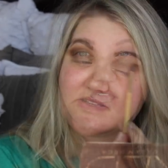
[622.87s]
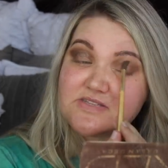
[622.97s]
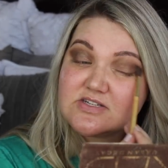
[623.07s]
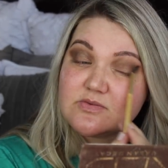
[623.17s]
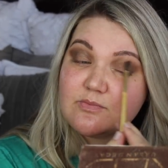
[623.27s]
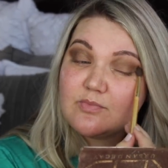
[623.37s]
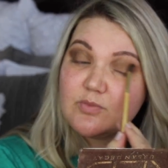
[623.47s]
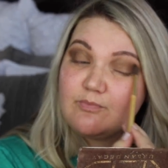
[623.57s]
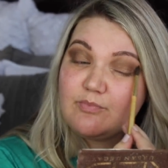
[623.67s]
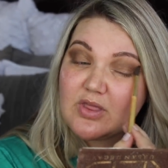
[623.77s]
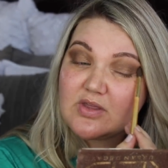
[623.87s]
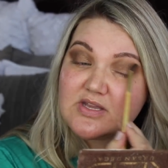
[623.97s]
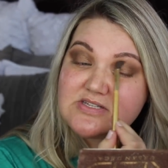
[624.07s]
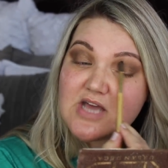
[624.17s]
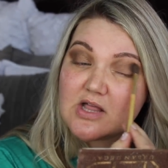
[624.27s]
It's such a
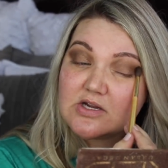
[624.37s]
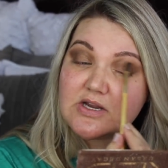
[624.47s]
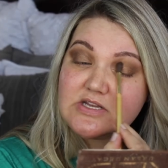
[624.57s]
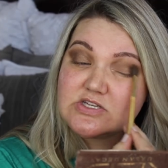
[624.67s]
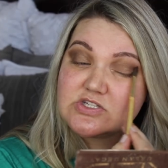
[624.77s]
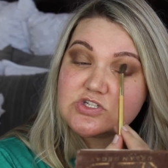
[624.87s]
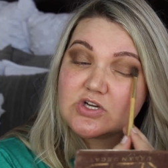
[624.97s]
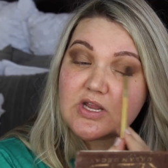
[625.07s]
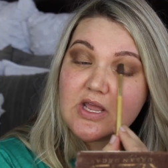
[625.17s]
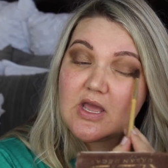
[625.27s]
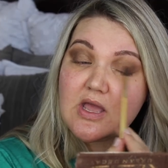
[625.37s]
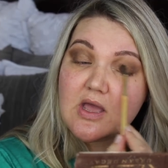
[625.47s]
billion dollar industry.